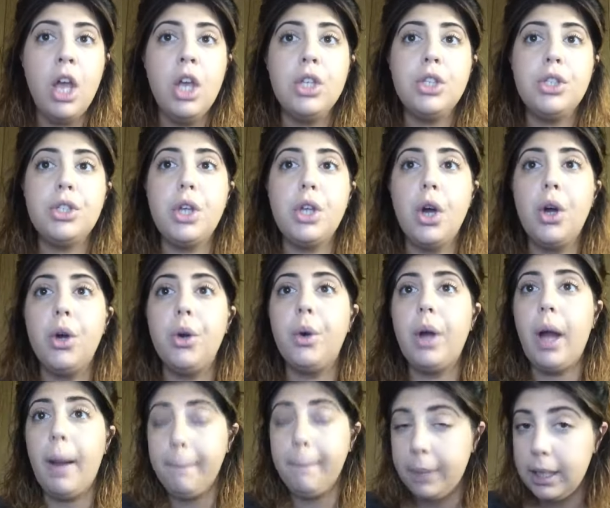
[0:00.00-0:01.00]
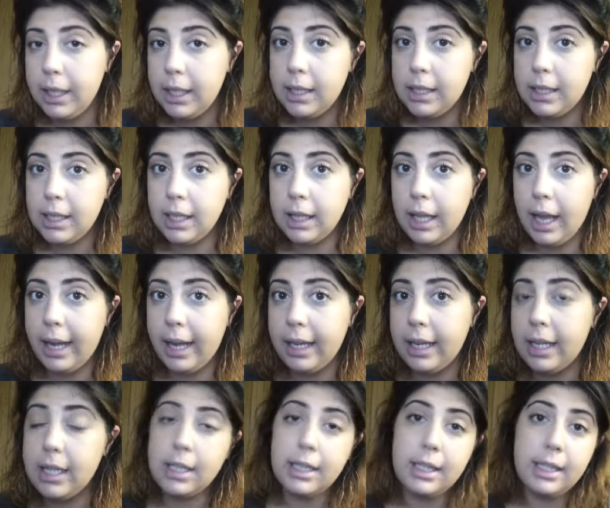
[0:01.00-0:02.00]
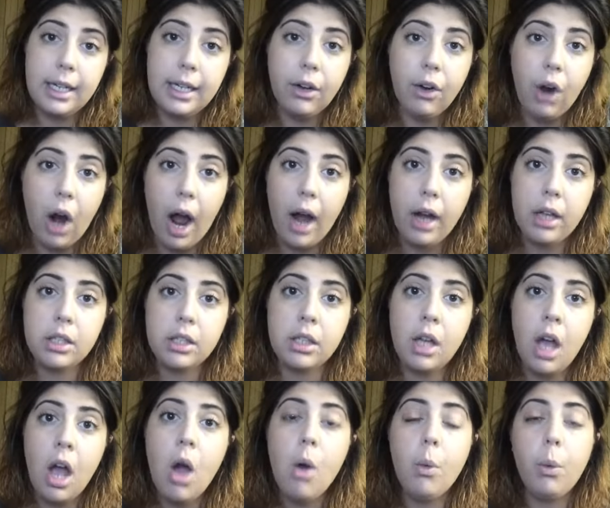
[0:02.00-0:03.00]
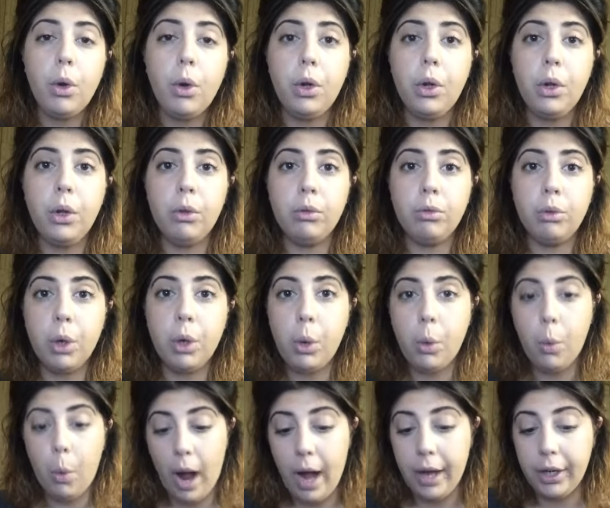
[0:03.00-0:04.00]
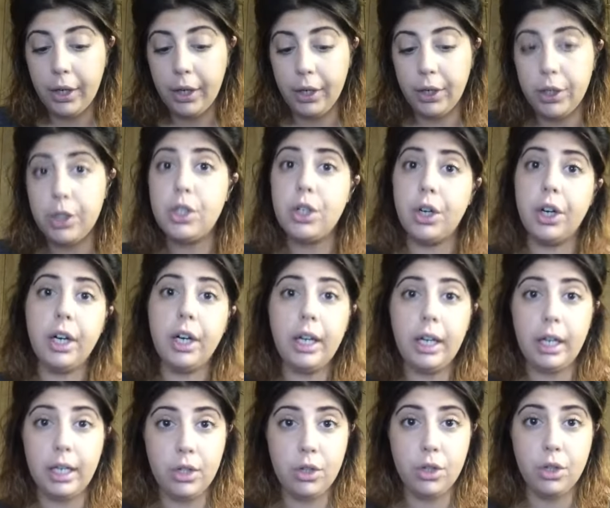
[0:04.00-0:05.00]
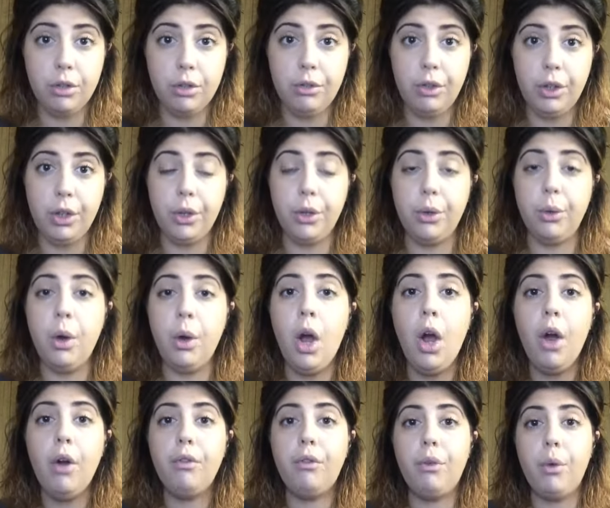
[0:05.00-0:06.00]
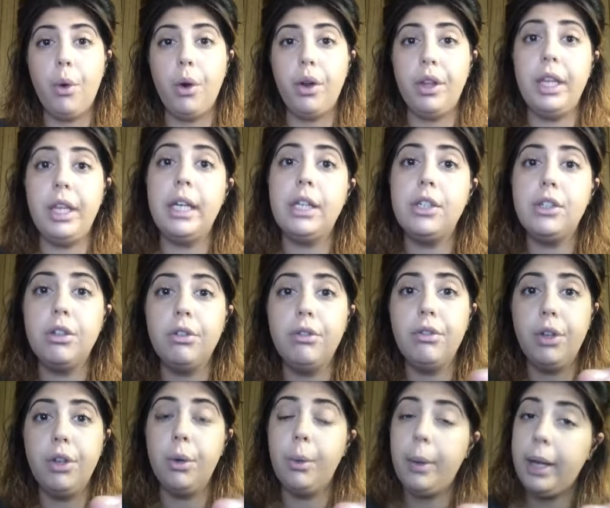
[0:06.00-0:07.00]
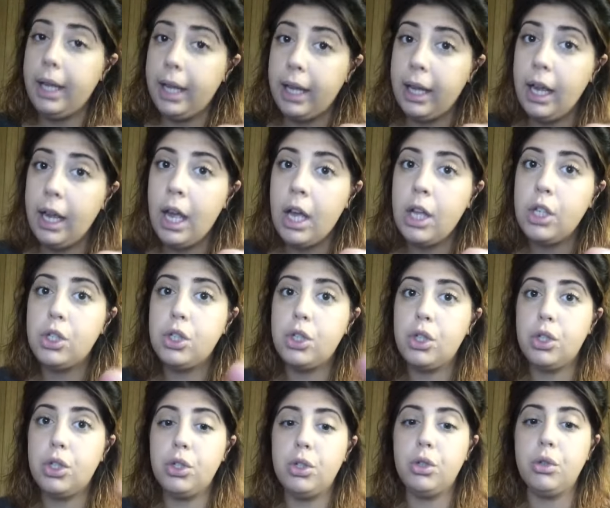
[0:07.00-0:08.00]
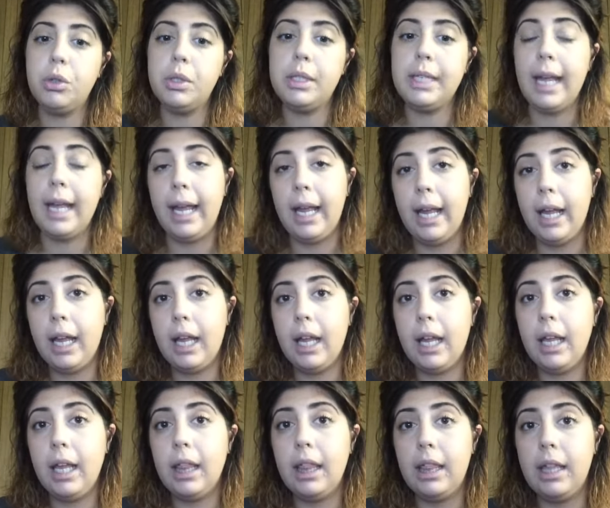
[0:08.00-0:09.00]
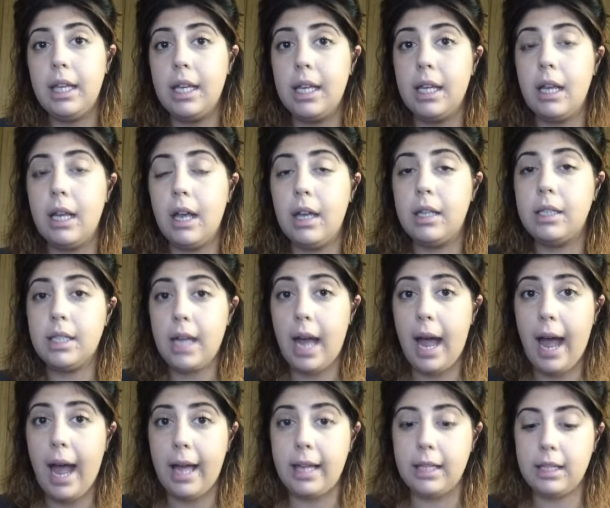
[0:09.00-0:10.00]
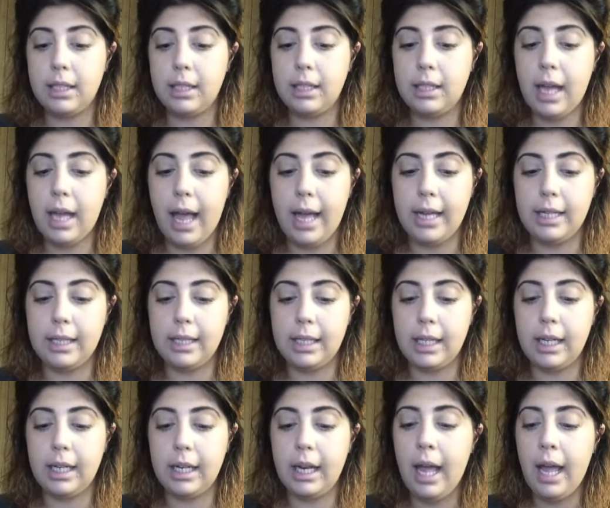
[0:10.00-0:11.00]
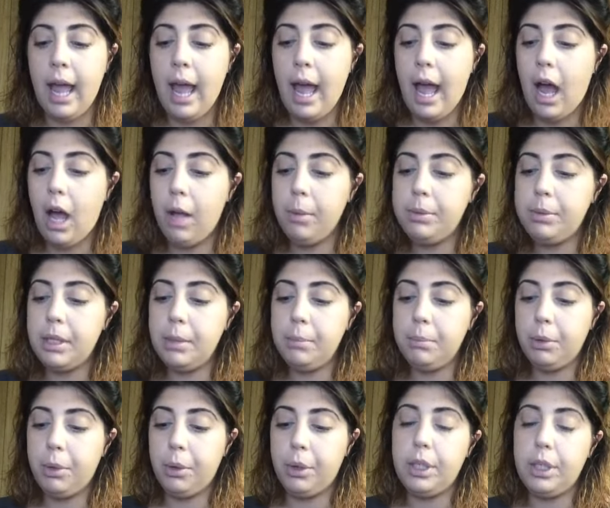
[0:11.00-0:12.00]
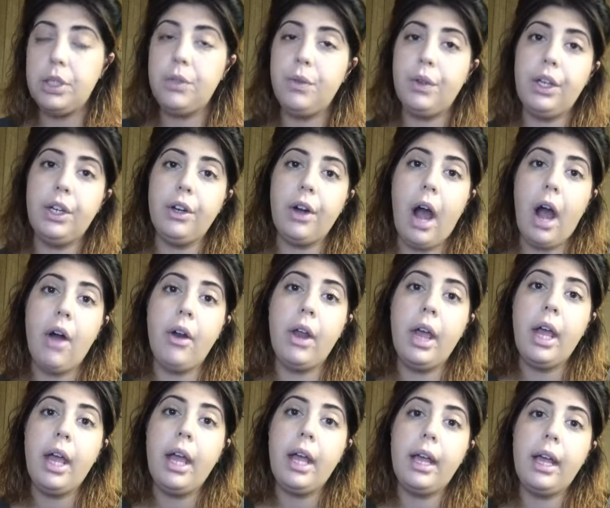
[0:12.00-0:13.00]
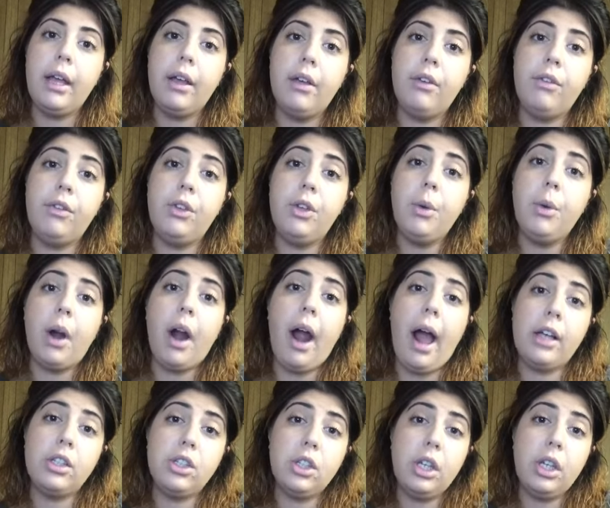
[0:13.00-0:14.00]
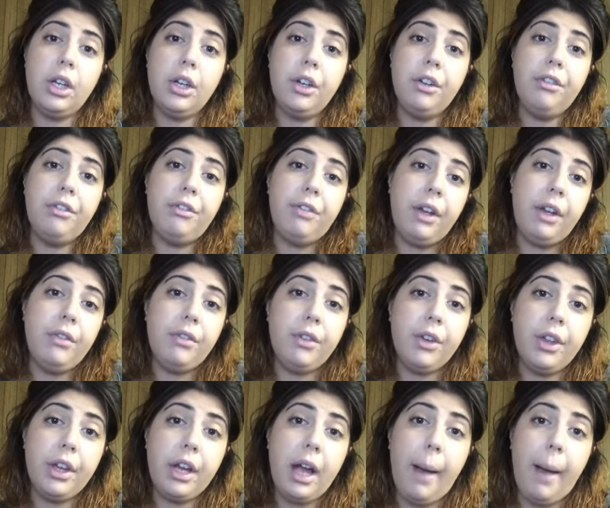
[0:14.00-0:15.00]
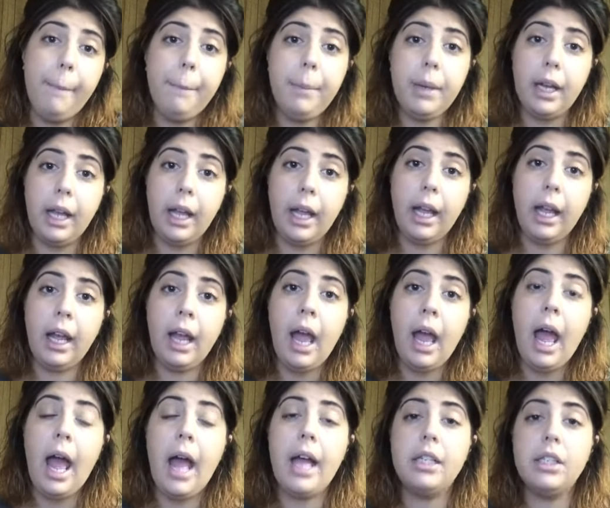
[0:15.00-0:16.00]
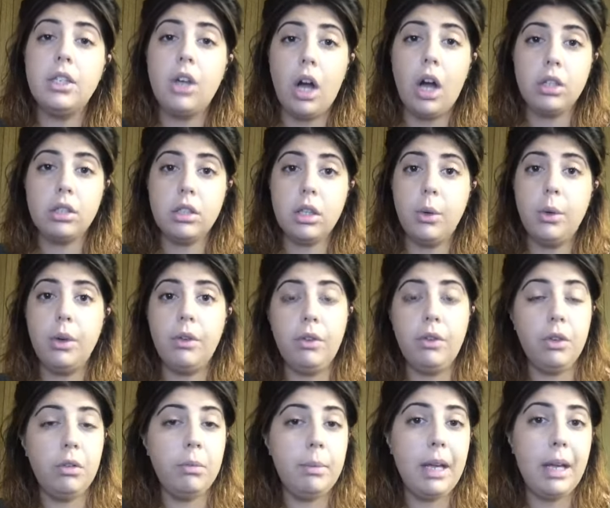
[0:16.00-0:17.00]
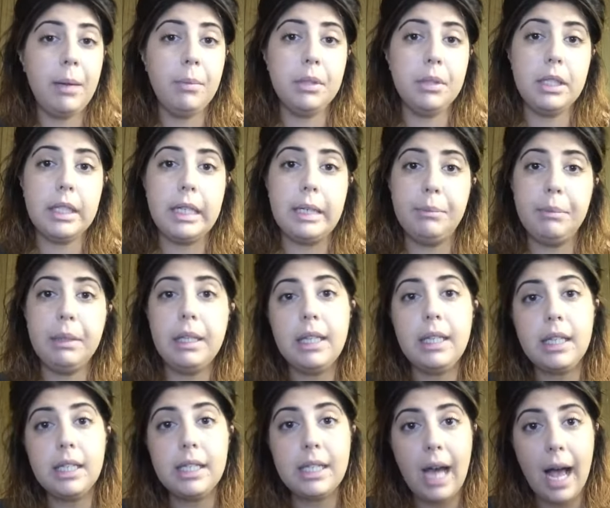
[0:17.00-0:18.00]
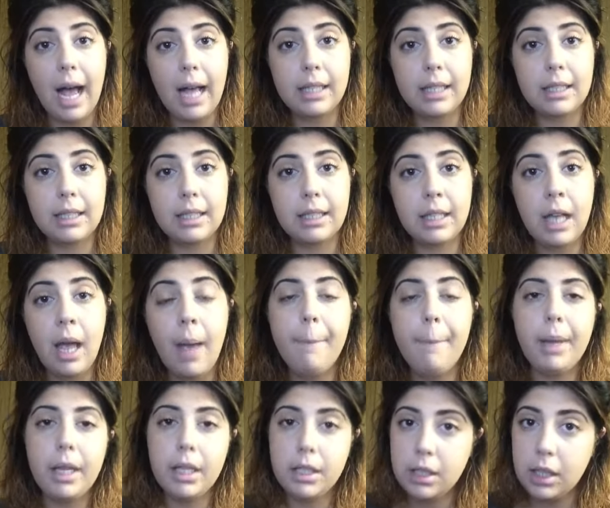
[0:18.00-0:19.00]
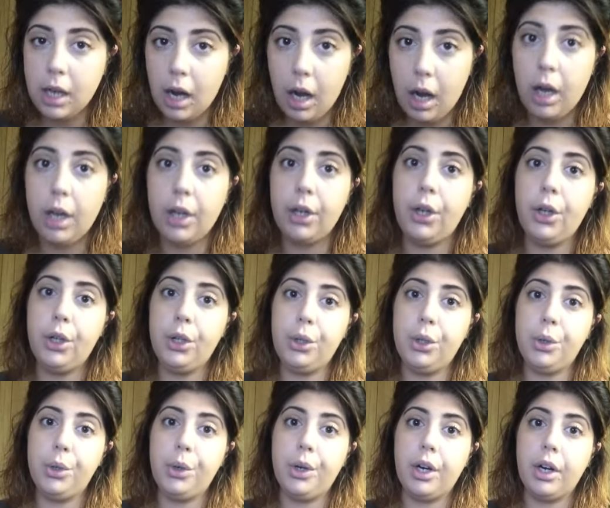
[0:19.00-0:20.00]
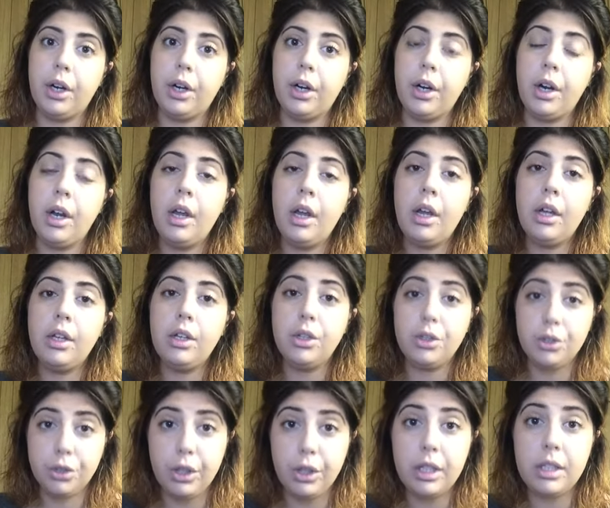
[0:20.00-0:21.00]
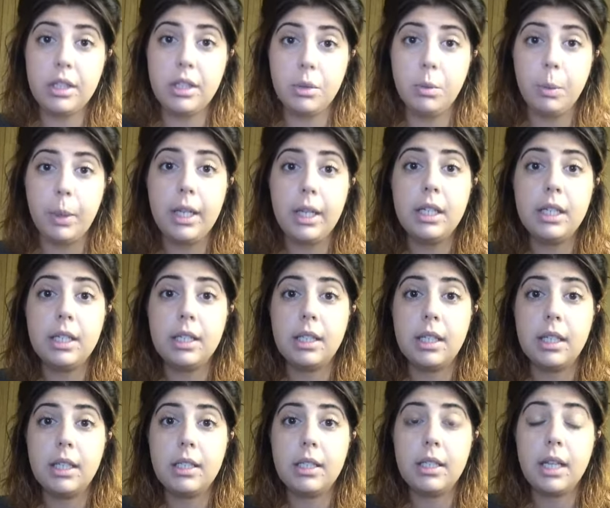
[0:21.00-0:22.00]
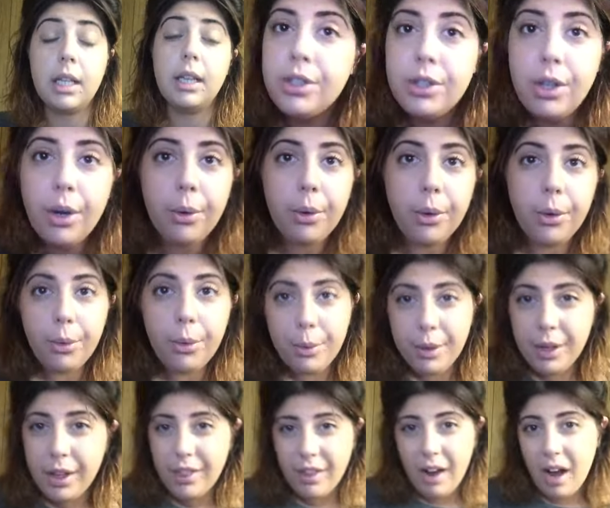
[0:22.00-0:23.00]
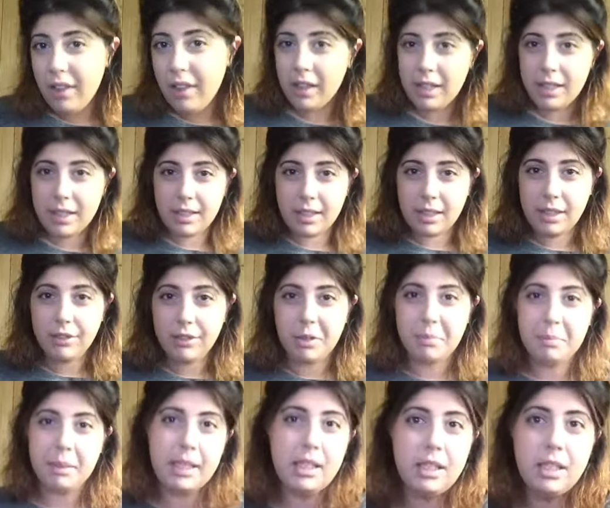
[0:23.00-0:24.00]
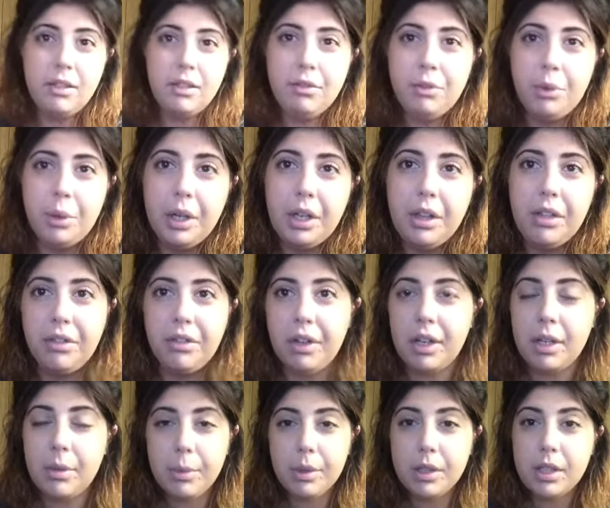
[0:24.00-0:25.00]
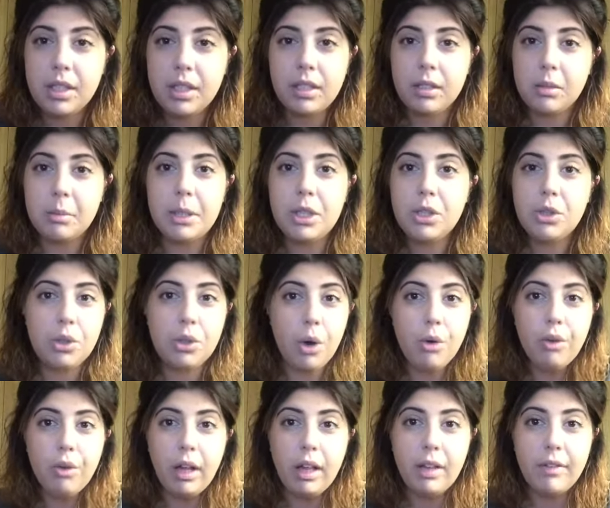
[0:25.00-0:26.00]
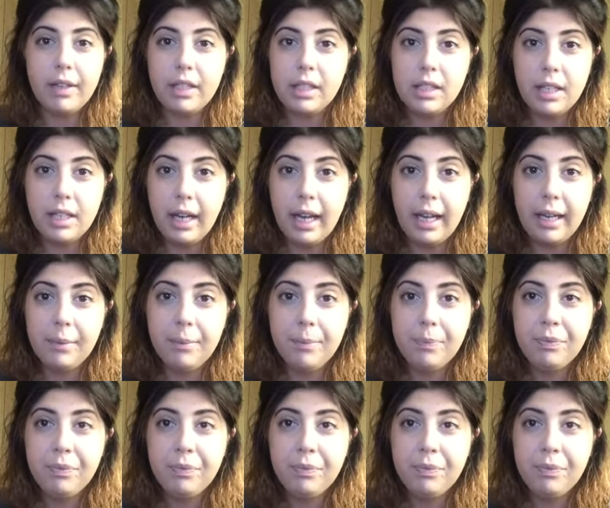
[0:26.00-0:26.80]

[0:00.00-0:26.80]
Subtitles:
So companies like Xerox will require during an interview for the interviewee to take the test, and it helps employers figure out if you are actually a good fit for the company and also if you'd be able to complete the tasks based on your strengths and weaknesses. So who would have thought that a study from 1943 would still be so relevant today?